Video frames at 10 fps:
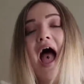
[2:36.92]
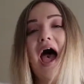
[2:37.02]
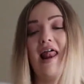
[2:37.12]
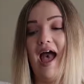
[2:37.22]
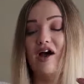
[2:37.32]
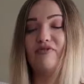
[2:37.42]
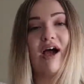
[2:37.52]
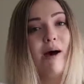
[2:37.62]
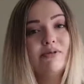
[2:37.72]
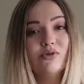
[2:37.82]
And I have
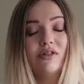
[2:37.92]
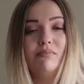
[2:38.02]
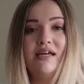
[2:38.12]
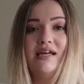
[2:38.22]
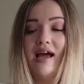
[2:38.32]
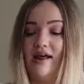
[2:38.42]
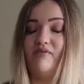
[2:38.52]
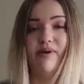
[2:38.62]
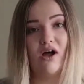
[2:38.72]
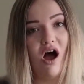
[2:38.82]
cups with me, and I
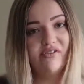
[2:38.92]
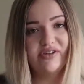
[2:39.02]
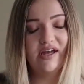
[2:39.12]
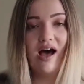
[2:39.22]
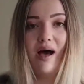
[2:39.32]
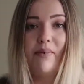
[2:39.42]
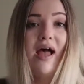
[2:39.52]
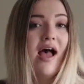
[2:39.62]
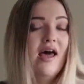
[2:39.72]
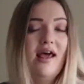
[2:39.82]
have my coffee cup,
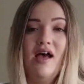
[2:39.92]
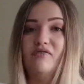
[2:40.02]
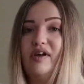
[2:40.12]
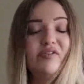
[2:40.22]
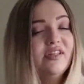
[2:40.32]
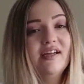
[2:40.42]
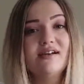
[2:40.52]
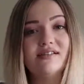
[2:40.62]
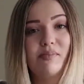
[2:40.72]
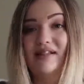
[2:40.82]
and I have everything
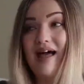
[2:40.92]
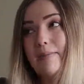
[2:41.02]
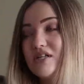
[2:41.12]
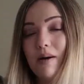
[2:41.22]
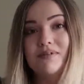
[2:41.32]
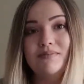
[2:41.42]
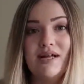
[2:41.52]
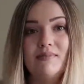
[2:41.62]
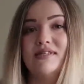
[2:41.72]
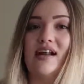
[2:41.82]
else, my laptop
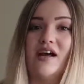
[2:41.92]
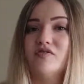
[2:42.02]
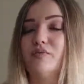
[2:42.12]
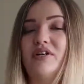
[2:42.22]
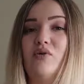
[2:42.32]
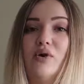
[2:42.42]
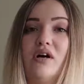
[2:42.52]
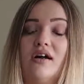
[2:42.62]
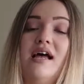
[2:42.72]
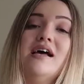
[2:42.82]
sometimes that I have to bring to
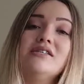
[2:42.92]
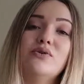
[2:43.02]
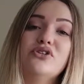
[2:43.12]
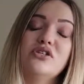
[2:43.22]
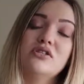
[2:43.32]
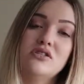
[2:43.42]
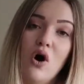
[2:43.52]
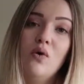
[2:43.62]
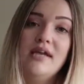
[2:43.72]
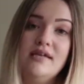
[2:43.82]
work. So it's just
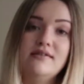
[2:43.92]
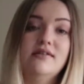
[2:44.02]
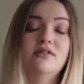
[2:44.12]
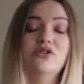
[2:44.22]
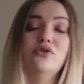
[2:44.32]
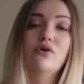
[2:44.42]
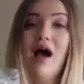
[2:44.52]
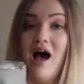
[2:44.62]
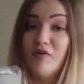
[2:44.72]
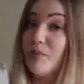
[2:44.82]
so easy to
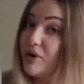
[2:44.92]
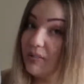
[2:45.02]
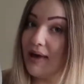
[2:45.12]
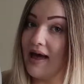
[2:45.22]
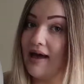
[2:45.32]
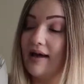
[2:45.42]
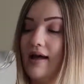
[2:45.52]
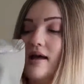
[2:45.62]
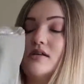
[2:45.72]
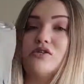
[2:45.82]
have a book bag
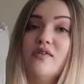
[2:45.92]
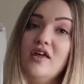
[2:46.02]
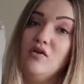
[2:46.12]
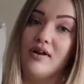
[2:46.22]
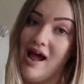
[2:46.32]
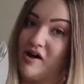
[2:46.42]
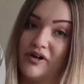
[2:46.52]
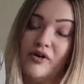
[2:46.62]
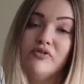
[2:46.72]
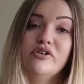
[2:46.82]
so that you can have
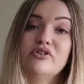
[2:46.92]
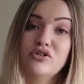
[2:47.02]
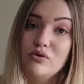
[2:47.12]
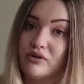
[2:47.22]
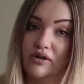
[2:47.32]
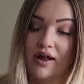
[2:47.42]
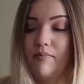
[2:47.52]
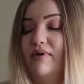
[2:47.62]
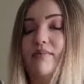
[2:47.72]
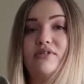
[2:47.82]
it over your shoulder
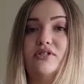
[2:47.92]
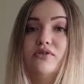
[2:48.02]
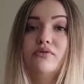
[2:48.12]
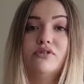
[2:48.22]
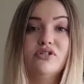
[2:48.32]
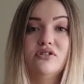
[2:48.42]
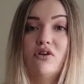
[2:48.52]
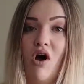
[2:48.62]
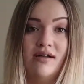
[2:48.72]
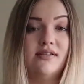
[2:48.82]
and be able to just
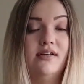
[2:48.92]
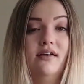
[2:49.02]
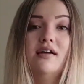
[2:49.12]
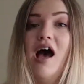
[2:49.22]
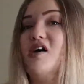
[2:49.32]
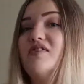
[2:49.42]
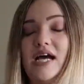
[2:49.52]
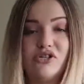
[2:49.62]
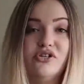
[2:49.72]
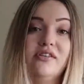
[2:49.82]
not have
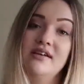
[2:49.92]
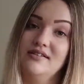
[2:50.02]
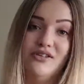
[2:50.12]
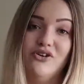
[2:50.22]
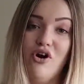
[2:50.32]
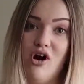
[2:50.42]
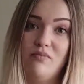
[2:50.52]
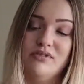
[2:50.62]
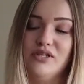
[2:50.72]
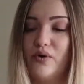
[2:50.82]
extra things in your
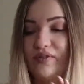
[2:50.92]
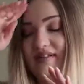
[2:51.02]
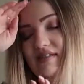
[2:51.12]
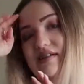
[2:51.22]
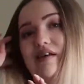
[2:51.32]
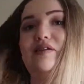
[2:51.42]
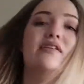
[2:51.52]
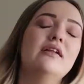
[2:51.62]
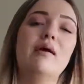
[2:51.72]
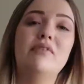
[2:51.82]
arm. So this is another
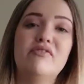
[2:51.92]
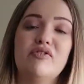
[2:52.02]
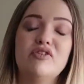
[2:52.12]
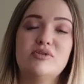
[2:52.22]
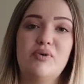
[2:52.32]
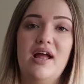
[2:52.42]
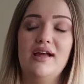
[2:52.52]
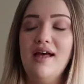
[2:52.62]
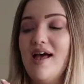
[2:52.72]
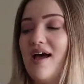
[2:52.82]
thing that I'm loving for
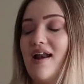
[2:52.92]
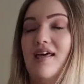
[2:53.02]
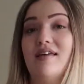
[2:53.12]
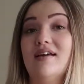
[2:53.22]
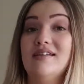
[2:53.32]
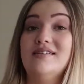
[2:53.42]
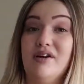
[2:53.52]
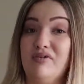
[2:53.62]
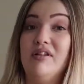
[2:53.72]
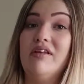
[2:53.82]
spring, and I think it is
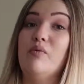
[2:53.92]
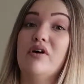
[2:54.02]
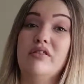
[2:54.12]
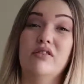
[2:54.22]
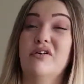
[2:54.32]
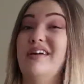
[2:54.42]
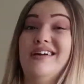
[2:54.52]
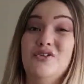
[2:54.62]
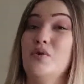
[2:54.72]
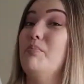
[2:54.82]
definitely worth looking
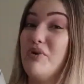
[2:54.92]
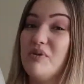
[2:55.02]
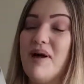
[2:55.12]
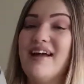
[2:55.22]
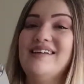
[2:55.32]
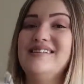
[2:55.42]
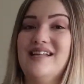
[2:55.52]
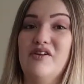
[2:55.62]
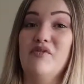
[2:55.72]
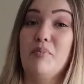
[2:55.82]
into a book bag
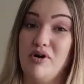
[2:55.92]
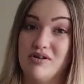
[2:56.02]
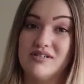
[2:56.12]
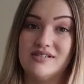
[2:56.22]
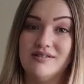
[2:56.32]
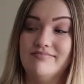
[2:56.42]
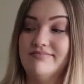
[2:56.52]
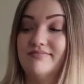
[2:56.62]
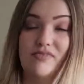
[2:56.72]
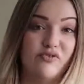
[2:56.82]
instead of a purse
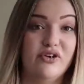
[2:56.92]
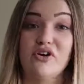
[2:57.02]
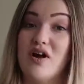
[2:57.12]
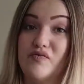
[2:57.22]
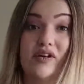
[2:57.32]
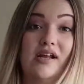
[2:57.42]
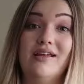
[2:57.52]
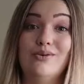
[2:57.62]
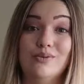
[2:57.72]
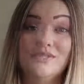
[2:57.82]
for your everyday
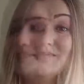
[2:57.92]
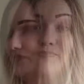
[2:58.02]
use.